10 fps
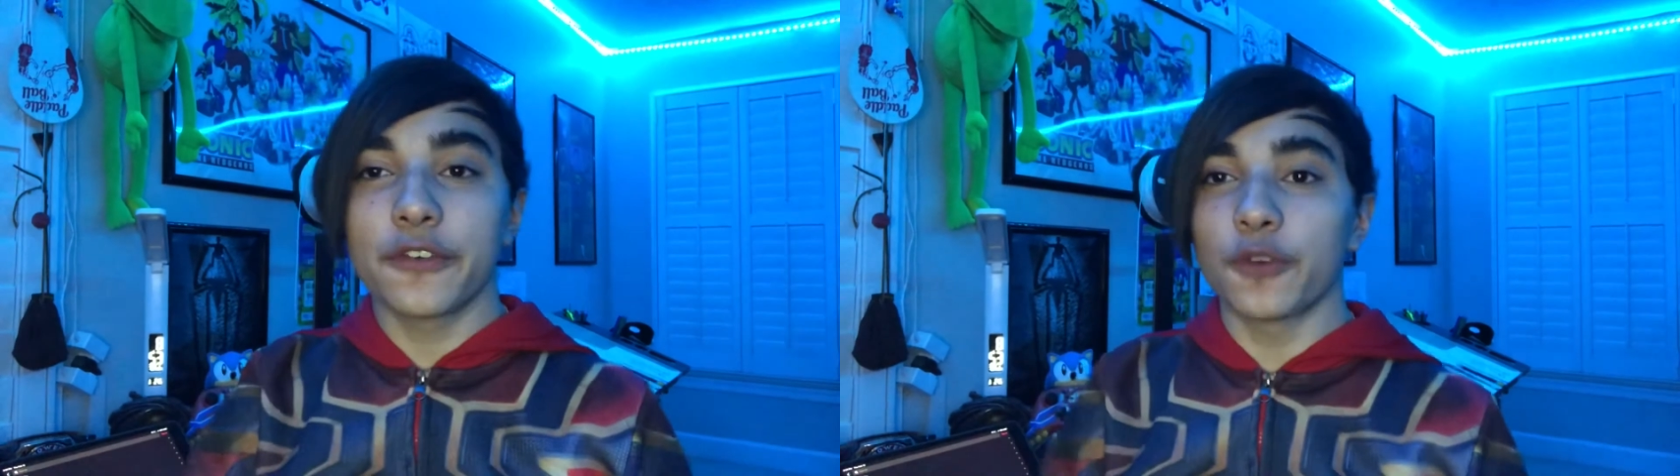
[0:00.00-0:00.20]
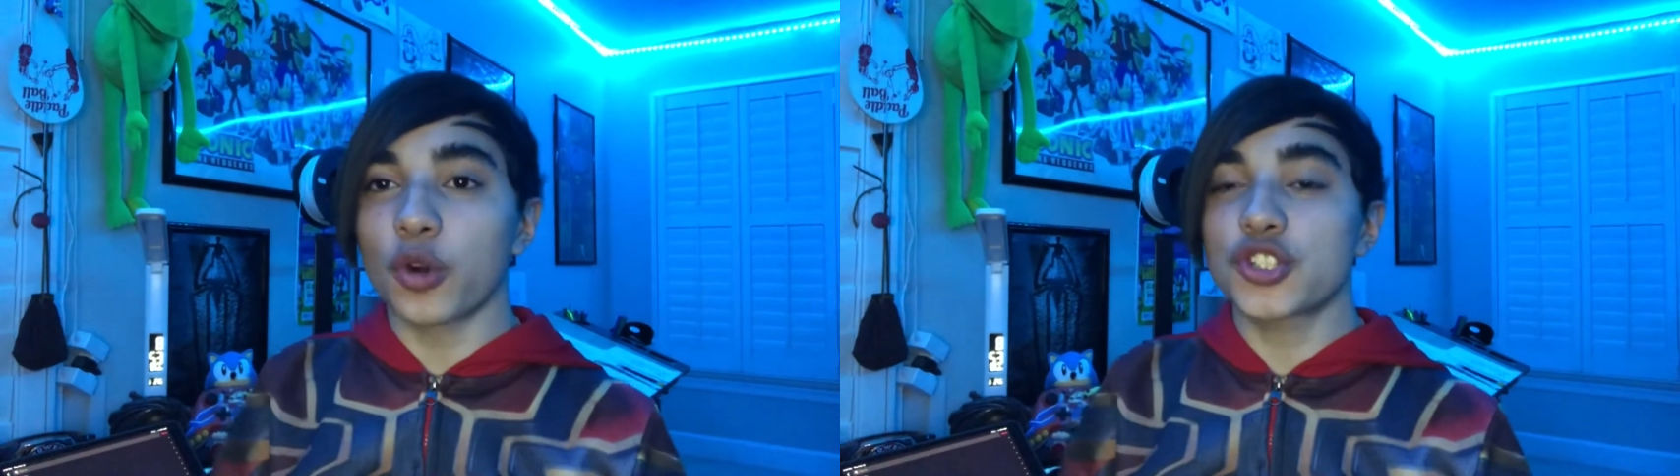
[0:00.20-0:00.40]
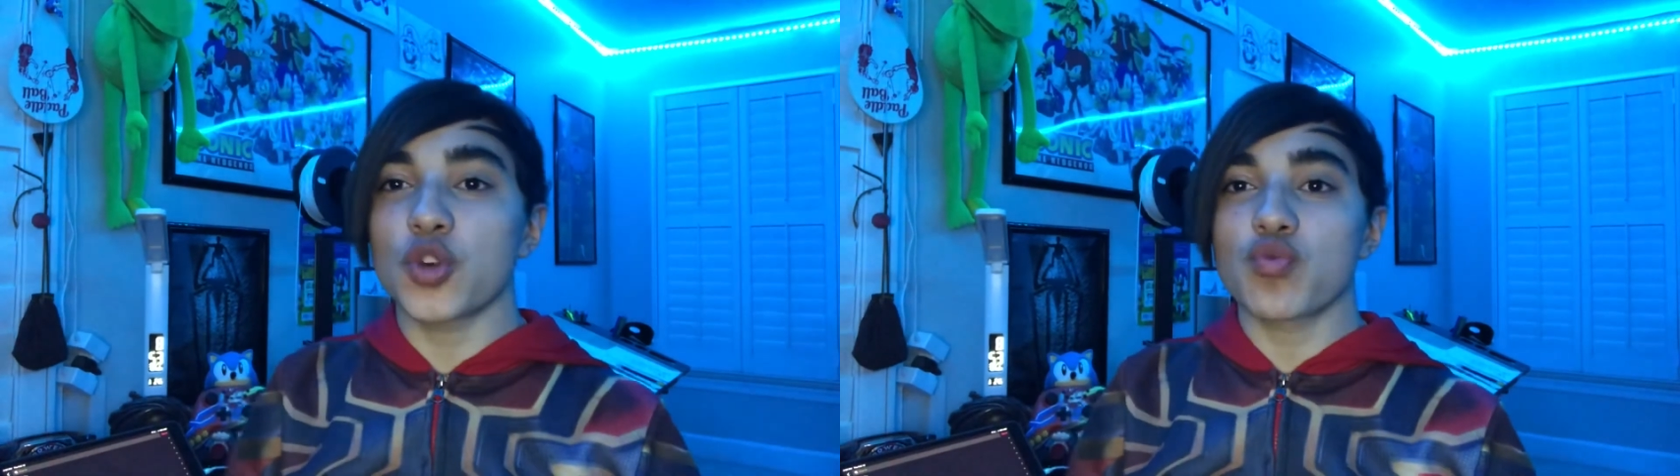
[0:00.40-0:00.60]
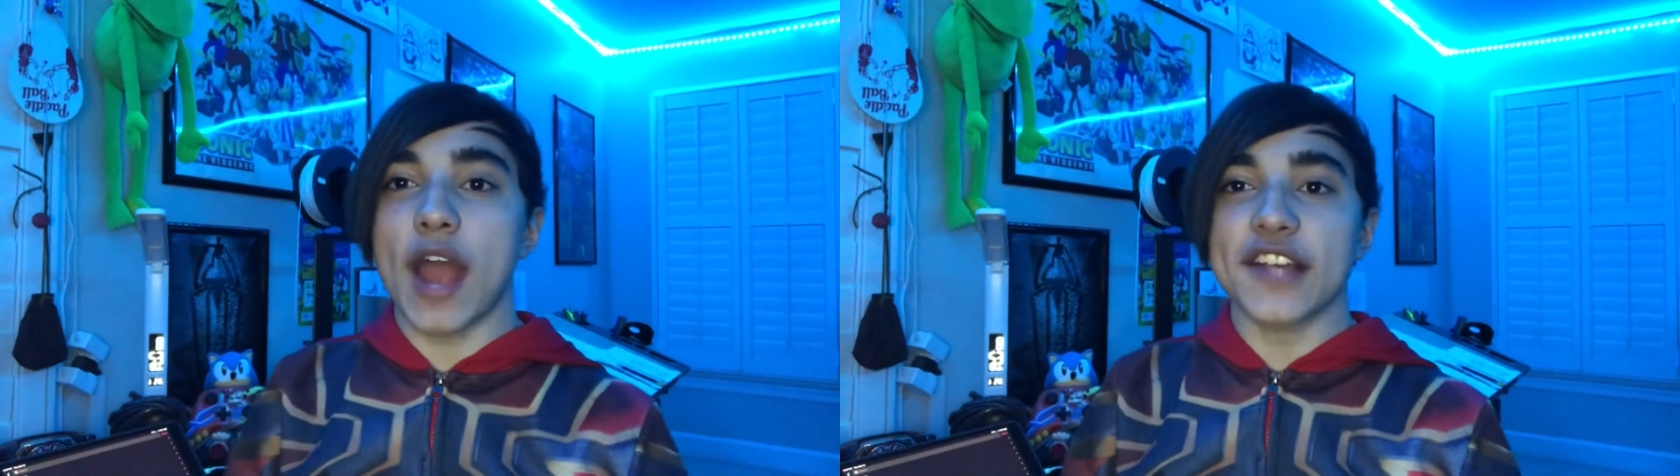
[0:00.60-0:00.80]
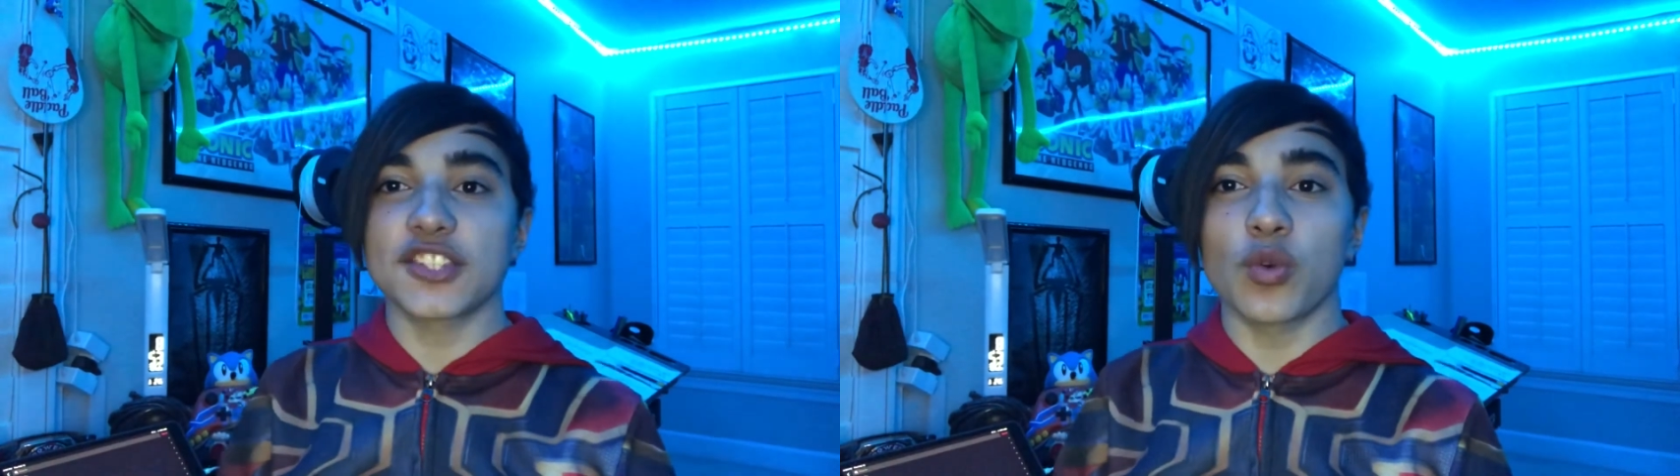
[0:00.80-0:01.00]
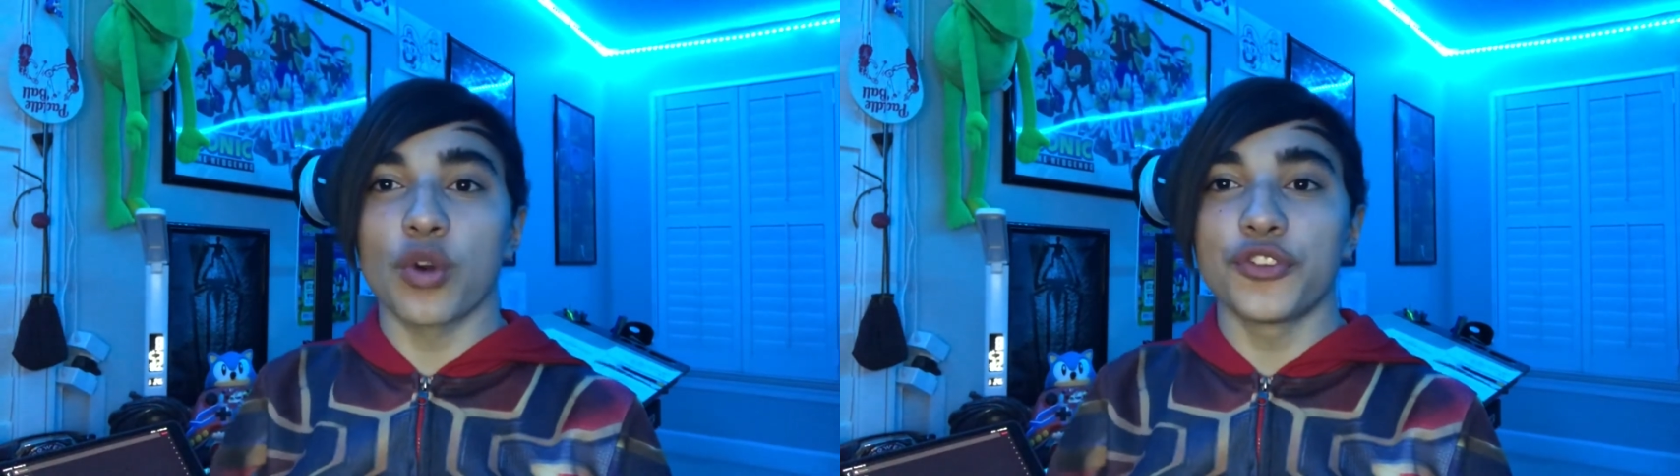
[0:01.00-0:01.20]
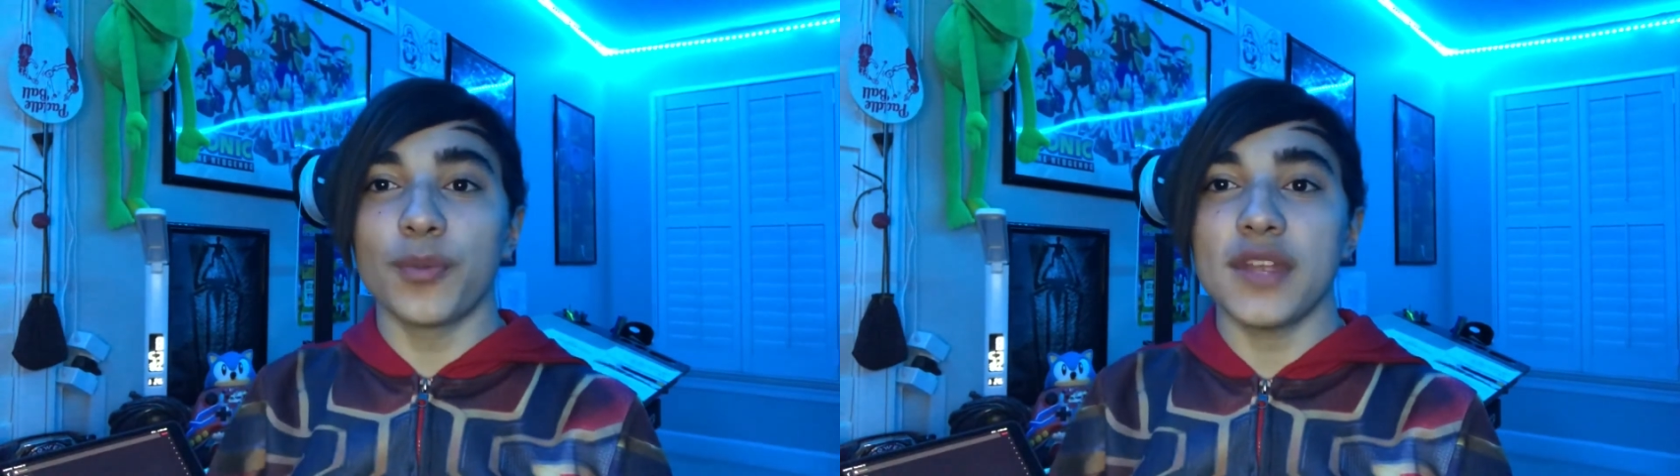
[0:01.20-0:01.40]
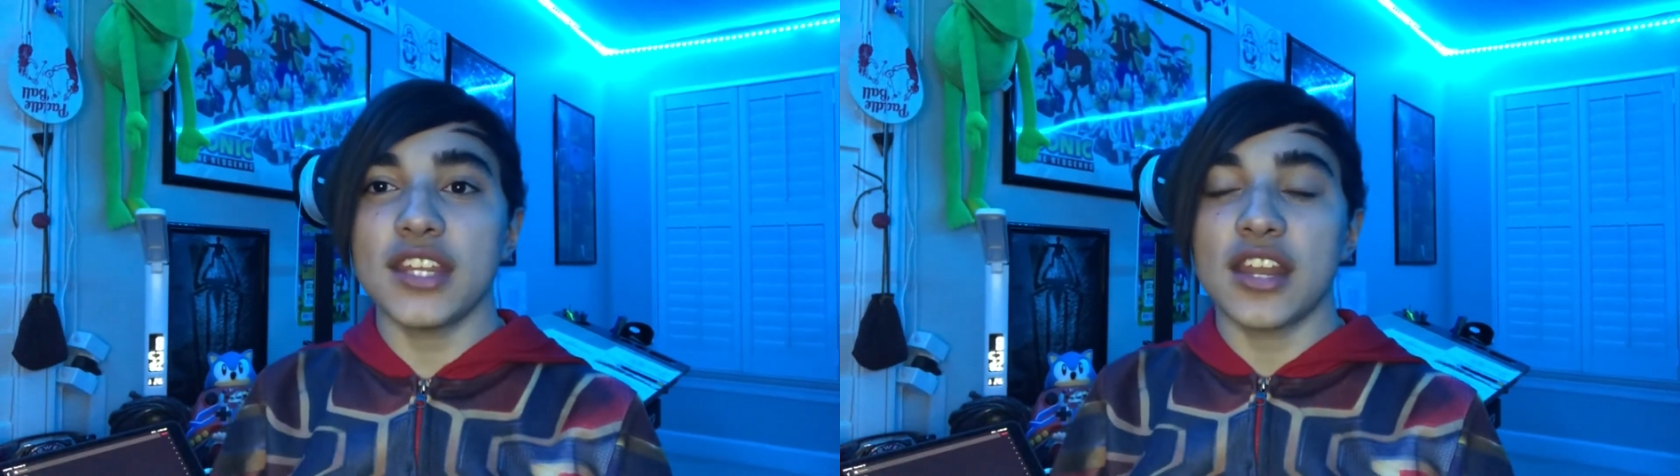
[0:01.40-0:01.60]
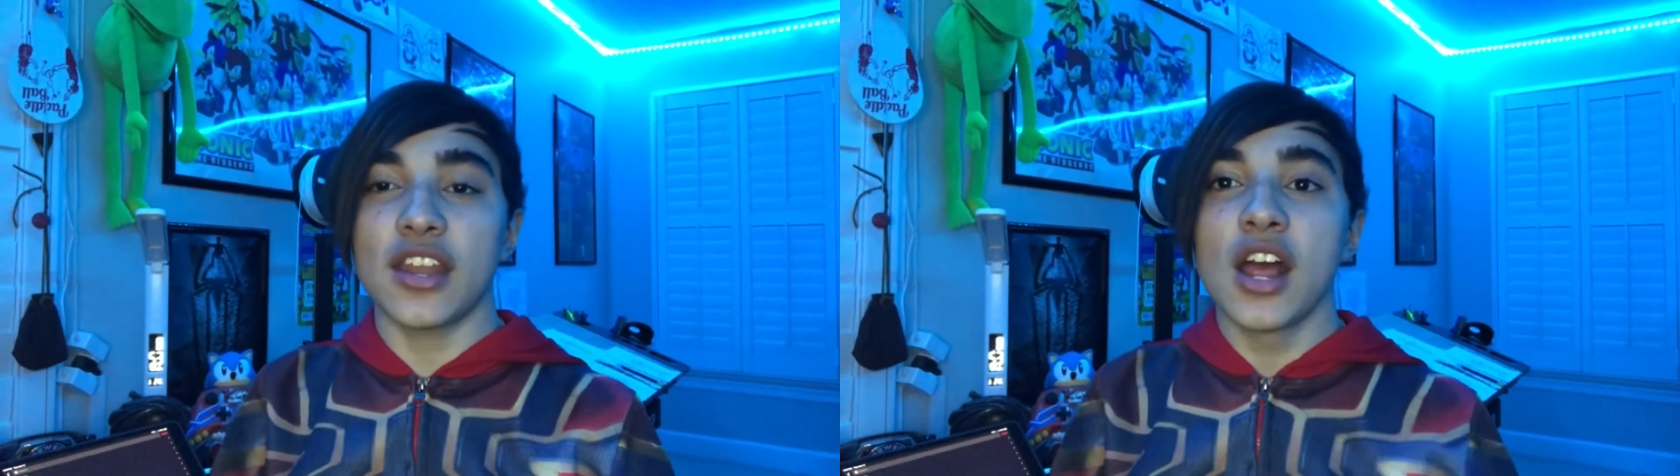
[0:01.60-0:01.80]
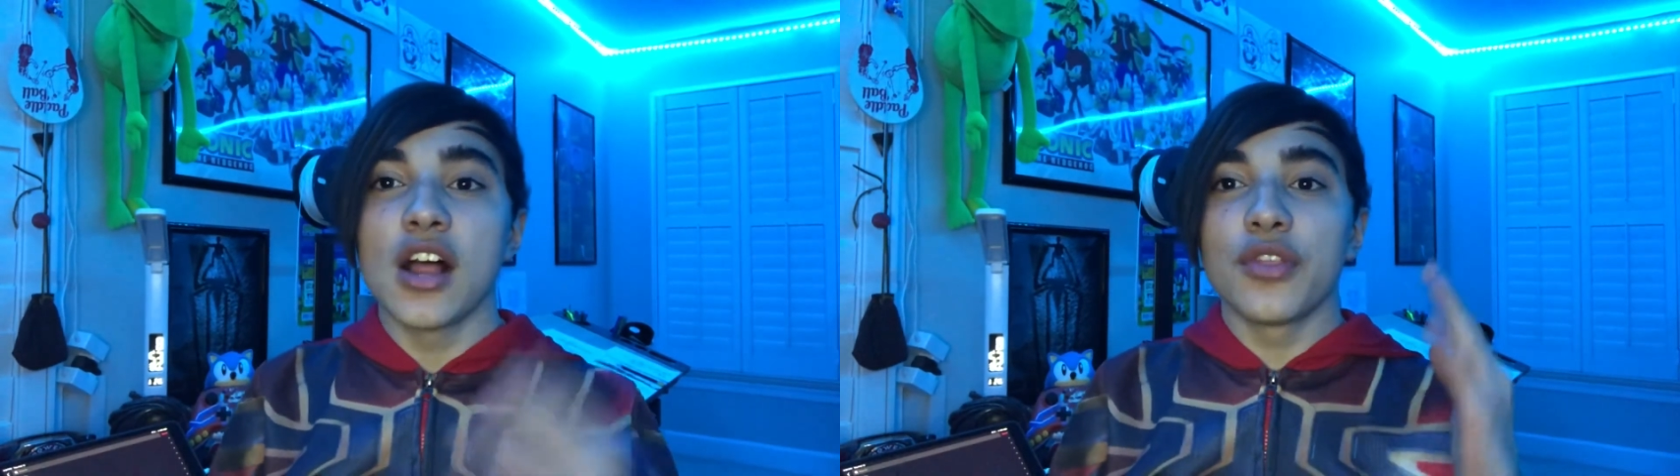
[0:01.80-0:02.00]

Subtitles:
for Jurassic World Dominion,